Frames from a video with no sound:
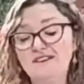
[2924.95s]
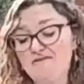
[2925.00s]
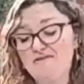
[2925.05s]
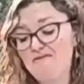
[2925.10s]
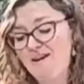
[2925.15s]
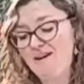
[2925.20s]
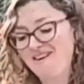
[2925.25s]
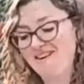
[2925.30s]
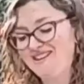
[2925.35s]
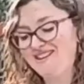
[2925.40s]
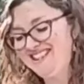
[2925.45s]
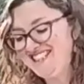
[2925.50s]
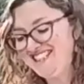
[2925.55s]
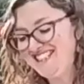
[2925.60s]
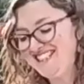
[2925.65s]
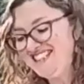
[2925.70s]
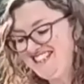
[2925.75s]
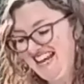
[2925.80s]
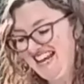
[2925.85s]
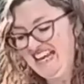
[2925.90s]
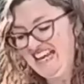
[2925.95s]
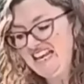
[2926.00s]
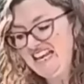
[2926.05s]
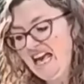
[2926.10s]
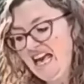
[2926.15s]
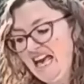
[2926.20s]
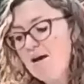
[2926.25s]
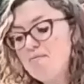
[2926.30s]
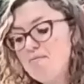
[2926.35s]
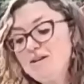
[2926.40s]
methods today,
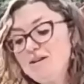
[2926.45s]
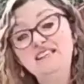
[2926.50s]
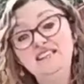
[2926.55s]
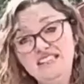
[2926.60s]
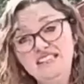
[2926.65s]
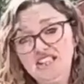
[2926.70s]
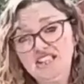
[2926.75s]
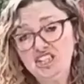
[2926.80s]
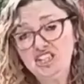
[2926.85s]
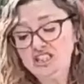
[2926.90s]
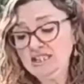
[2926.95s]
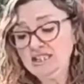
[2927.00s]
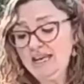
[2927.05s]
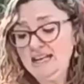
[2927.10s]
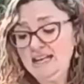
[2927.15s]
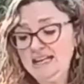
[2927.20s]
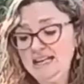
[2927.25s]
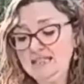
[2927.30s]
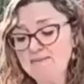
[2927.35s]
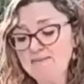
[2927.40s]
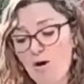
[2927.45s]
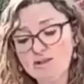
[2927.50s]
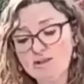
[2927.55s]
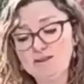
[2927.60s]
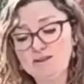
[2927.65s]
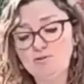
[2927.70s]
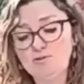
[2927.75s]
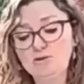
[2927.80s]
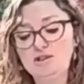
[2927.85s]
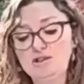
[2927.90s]
but in addition, it is
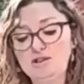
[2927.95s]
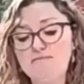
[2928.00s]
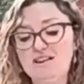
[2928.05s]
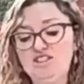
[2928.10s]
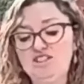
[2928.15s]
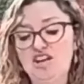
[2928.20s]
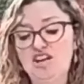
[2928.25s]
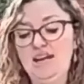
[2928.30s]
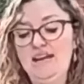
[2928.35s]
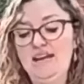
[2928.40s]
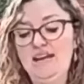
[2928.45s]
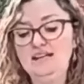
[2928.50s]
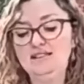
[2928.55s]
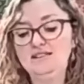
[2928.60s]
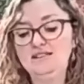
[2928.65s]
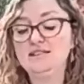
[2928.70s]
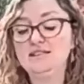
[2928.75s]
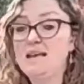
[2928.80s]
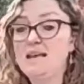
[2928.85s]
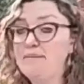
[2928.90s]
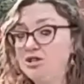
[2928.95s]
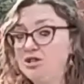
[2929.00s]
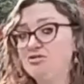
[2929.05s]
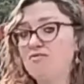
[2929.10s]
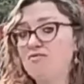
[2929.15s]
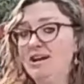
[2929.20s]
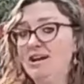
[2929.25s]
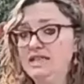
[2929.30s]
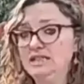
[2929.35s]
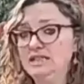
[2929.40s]
possible to measure interception
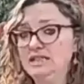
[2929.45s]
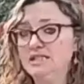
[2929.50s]
rates